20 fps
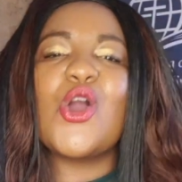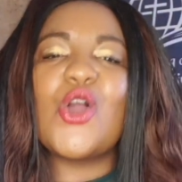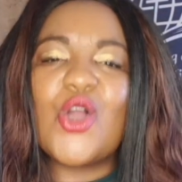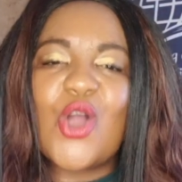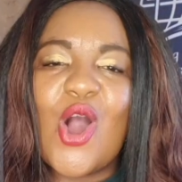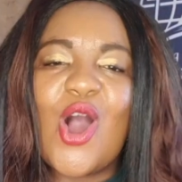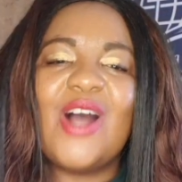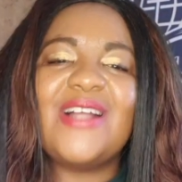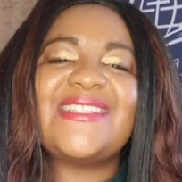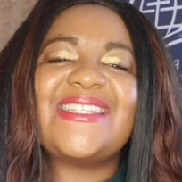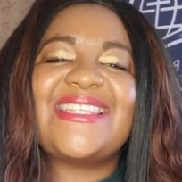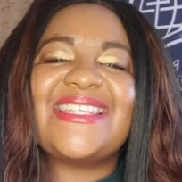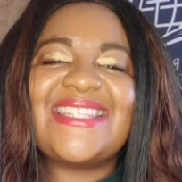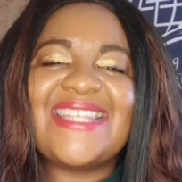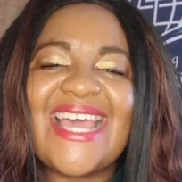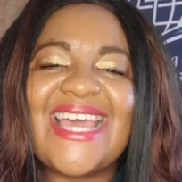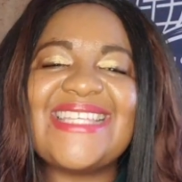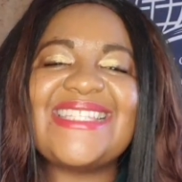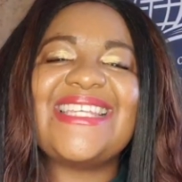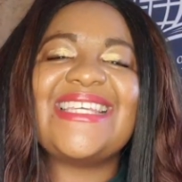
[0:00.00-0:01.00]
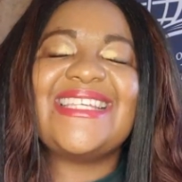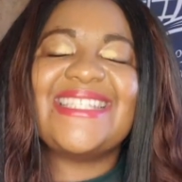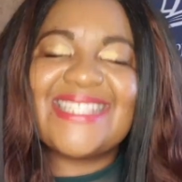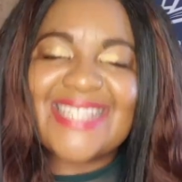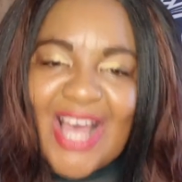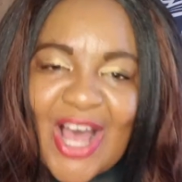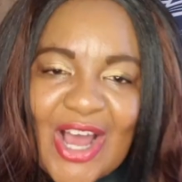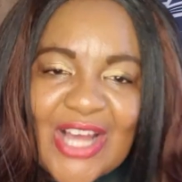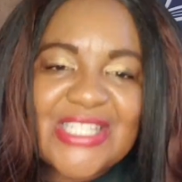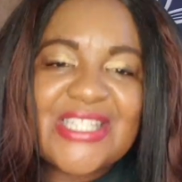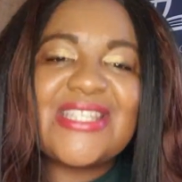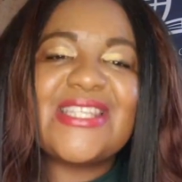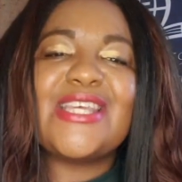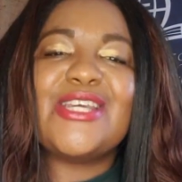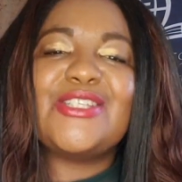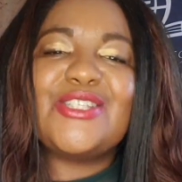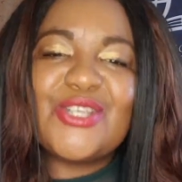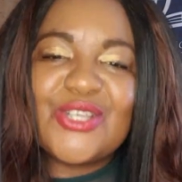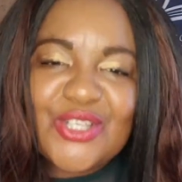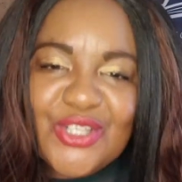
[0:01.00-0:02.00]
God says his
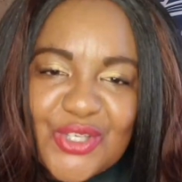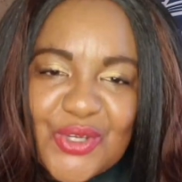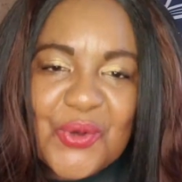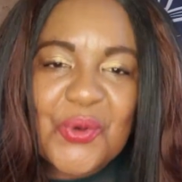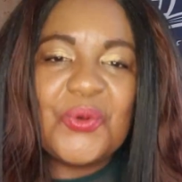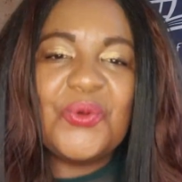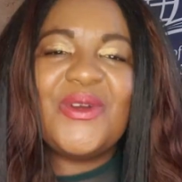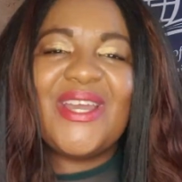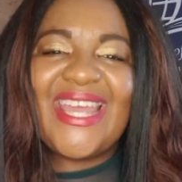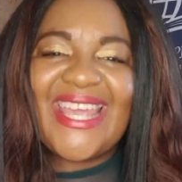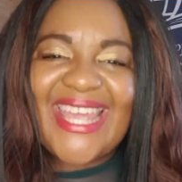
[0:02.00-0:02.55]
answer to you